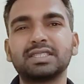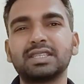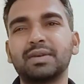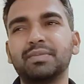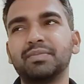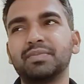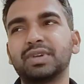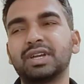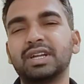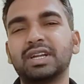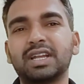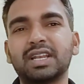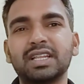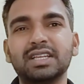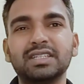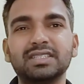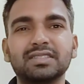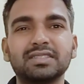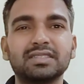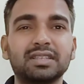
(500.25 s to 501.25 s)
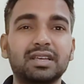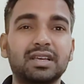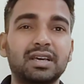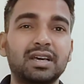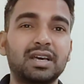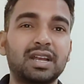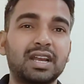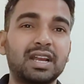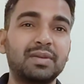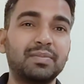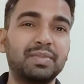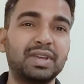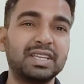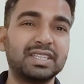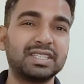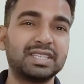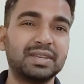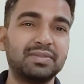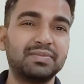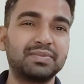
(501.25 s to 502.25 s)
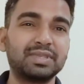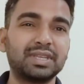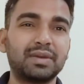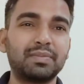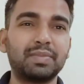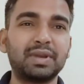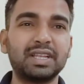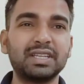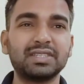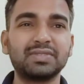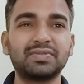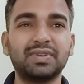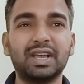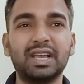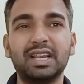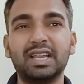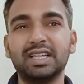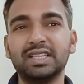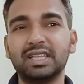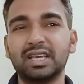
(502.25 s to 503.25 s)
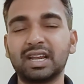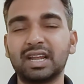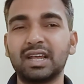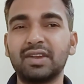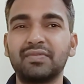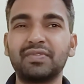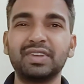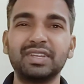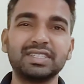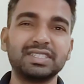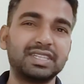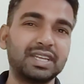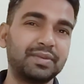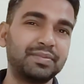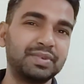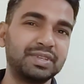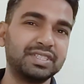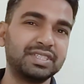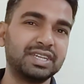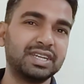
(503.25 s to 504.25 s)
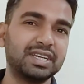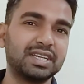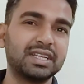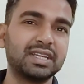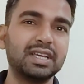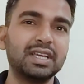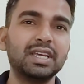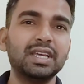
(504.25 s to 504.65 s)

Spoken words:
Some countries run massive surplus while other are face deficit.